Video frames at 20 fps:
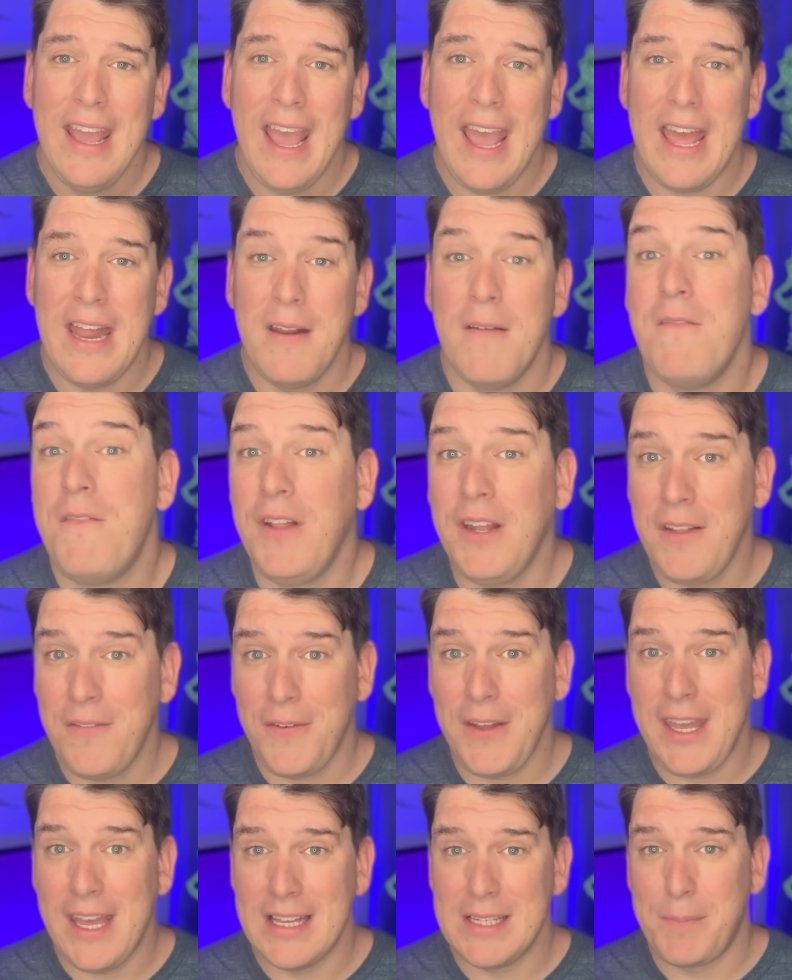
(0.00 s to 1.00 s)
And Villa
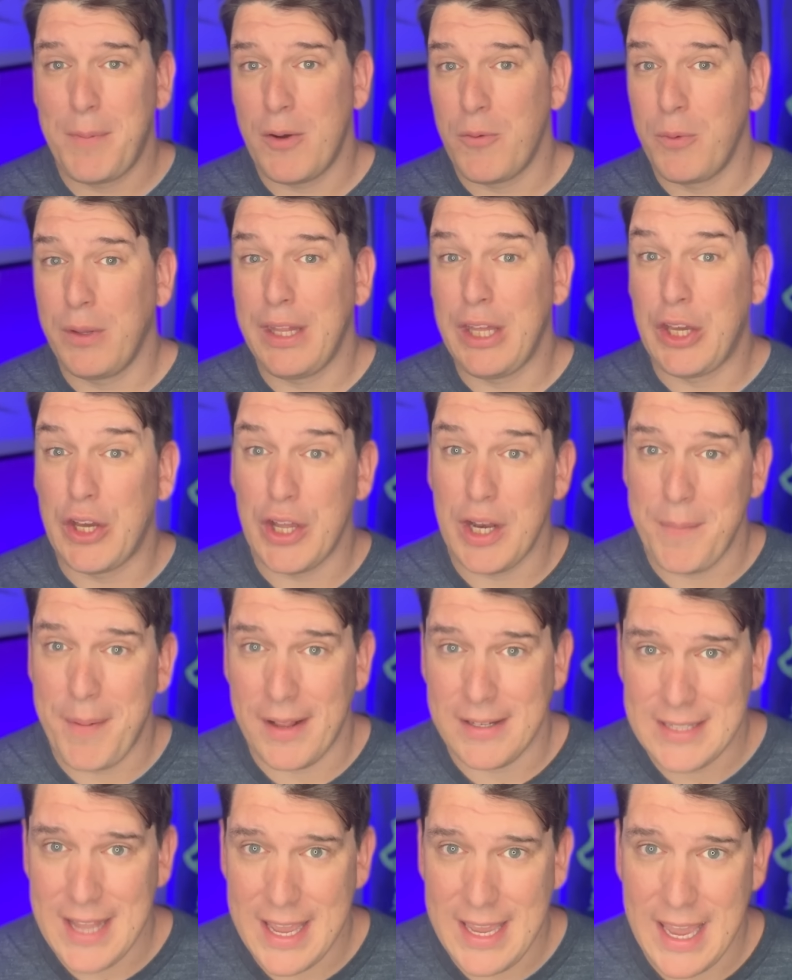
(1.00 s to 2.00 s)
Vie has been really good
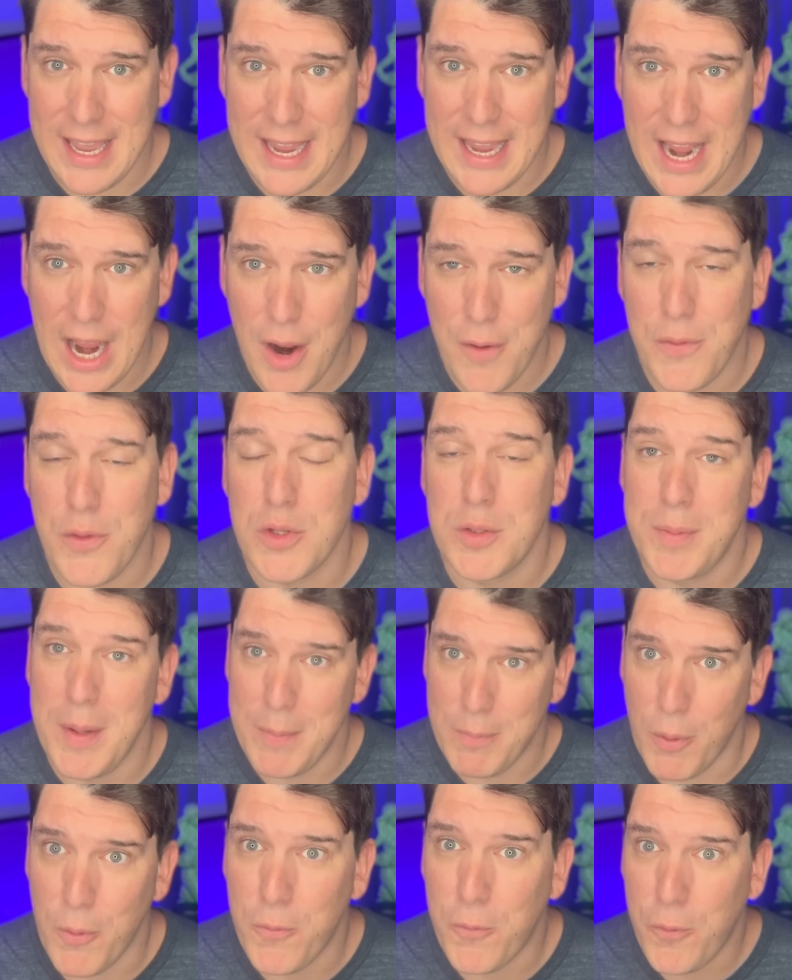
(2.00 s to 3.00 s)
about taking care of those
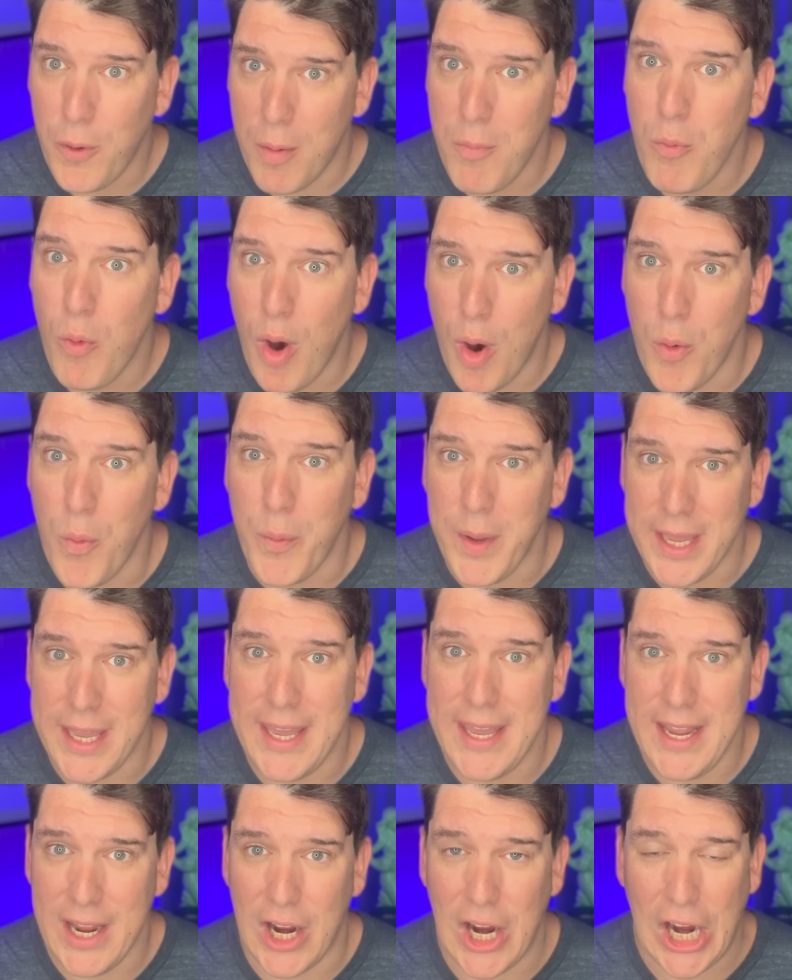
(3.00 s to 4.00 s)
people from what we
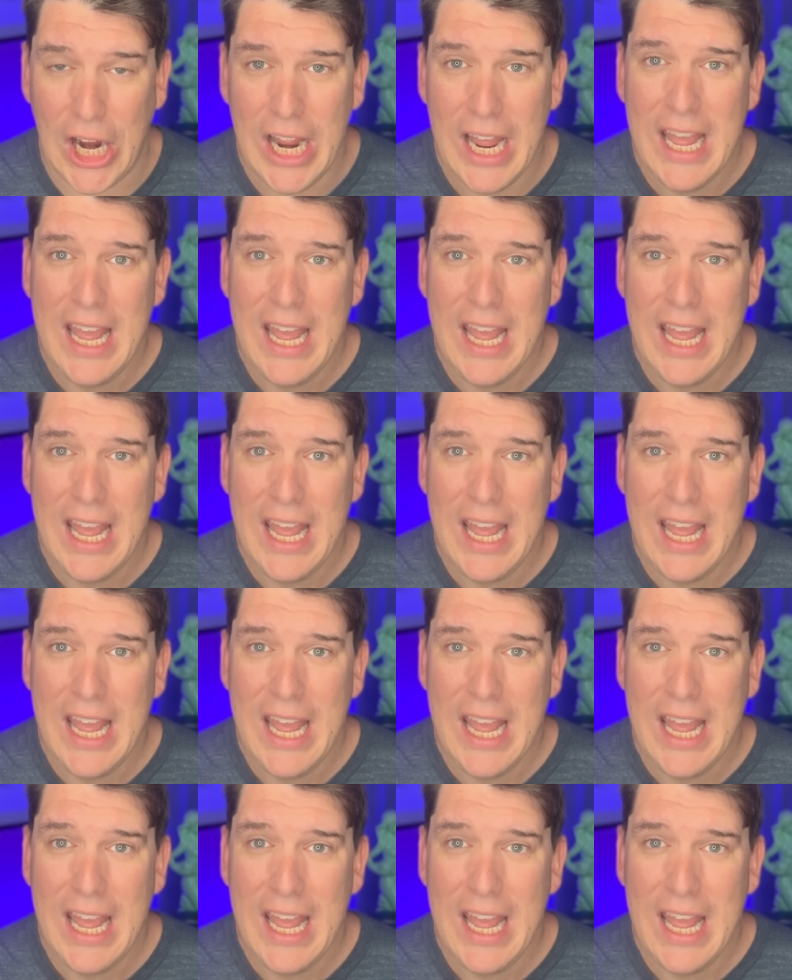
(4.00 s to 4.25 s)
hear.